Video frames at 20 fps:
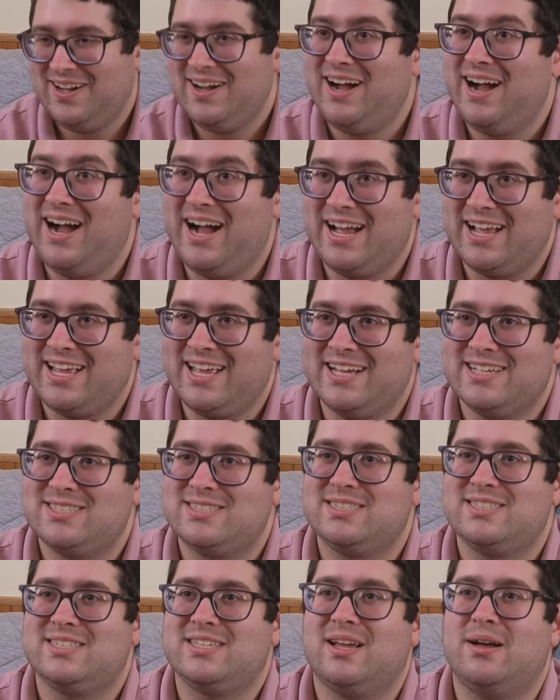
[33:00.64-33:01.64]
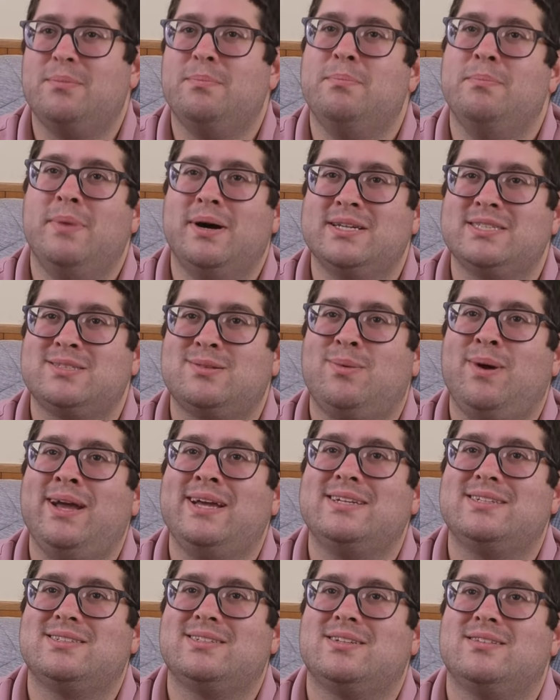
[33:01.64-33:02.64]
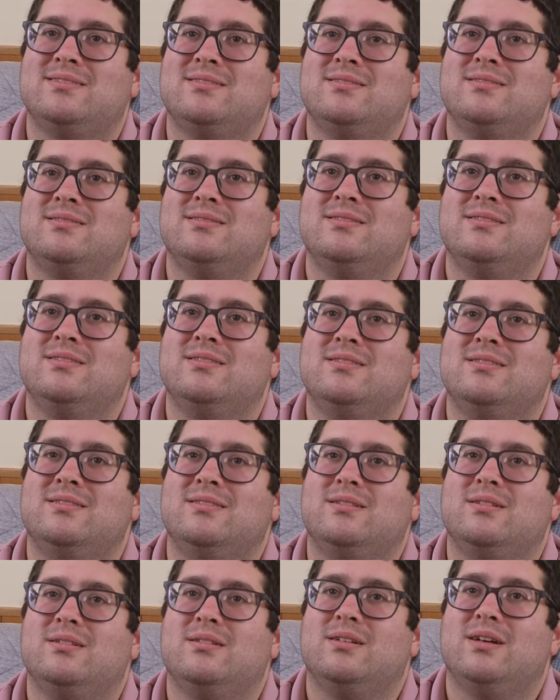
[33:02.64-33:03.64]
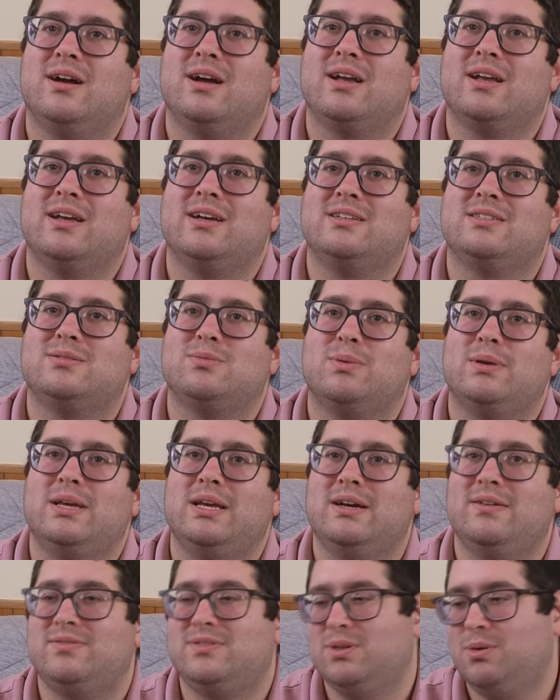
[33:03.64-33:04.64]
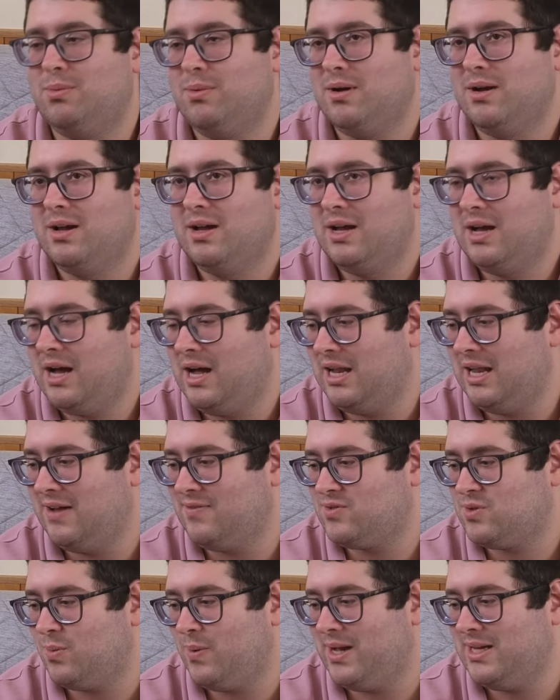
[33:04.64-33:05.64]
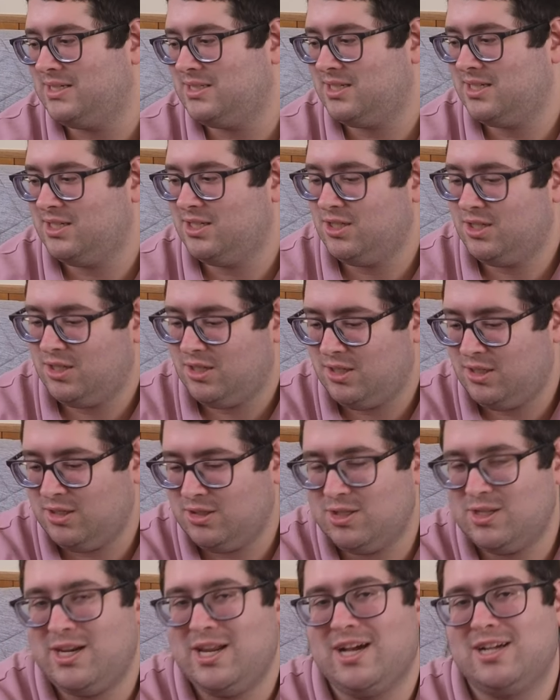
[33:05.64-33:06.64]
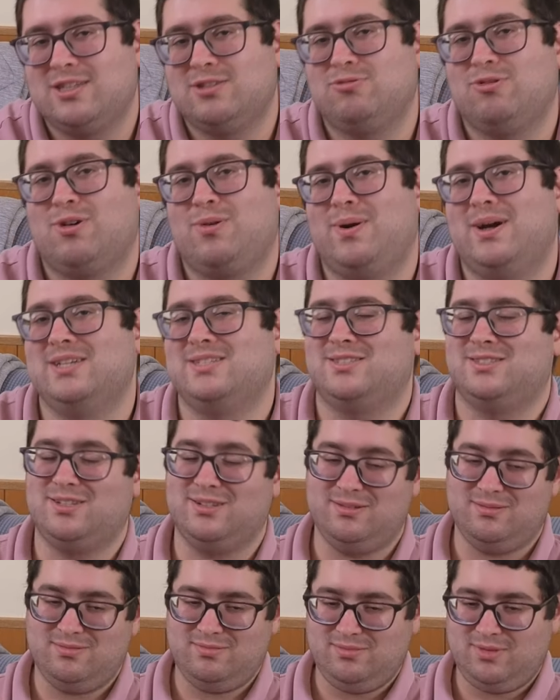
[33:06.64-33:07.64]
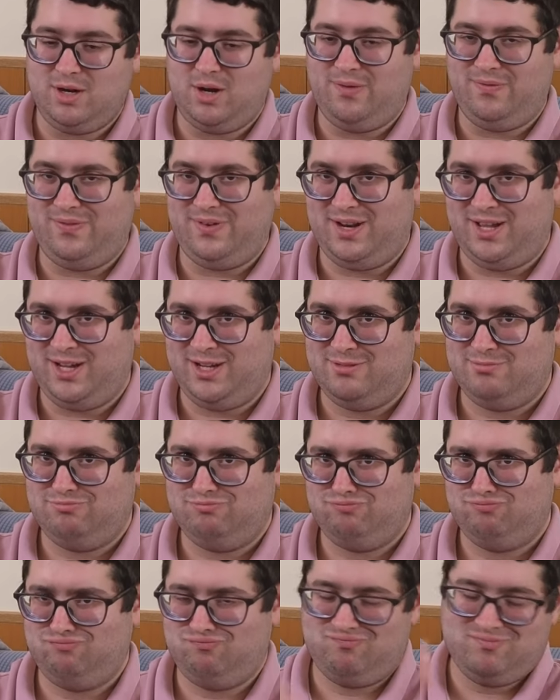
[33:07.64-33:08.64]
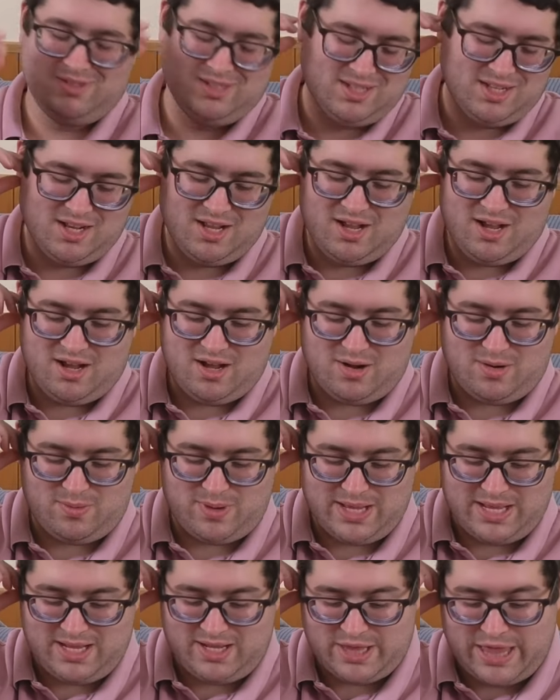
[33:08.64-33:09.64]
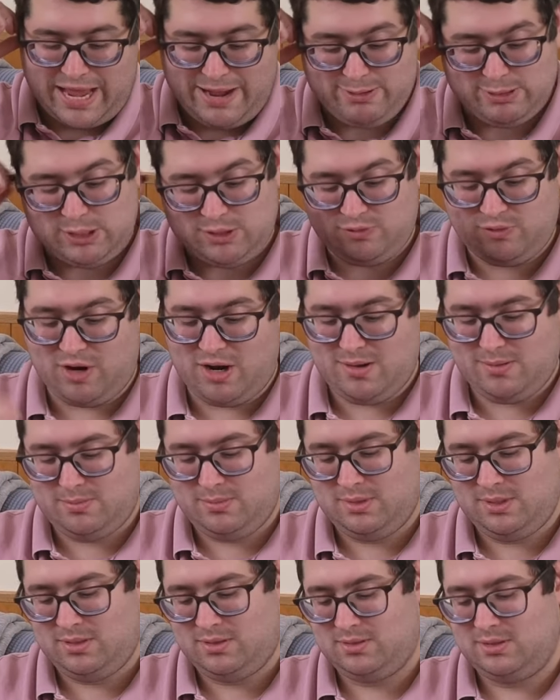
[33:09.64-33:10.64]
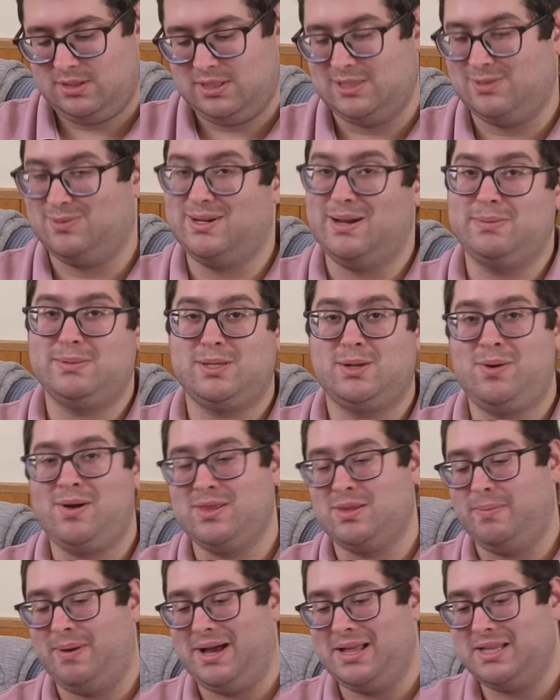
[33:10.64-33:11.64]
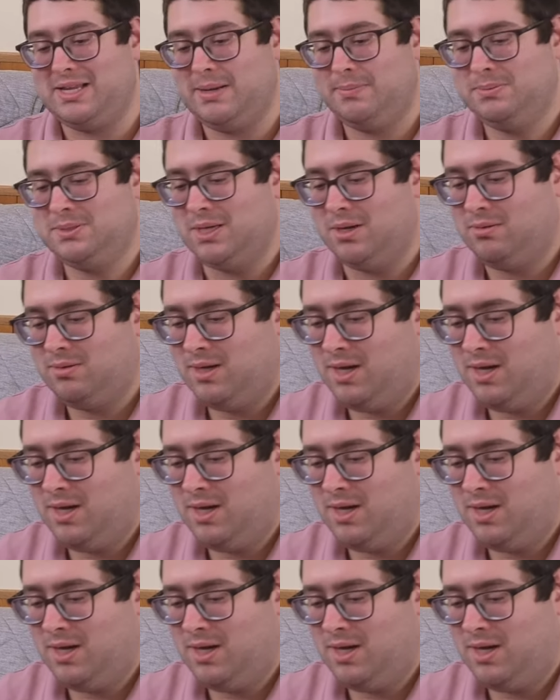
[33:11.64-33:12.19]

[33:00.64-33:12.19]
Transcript: I guess must wait. I guess we have to. I'll have to wait till the next request. Hopefully. Well, that was from season one, episode one, the pilot episode.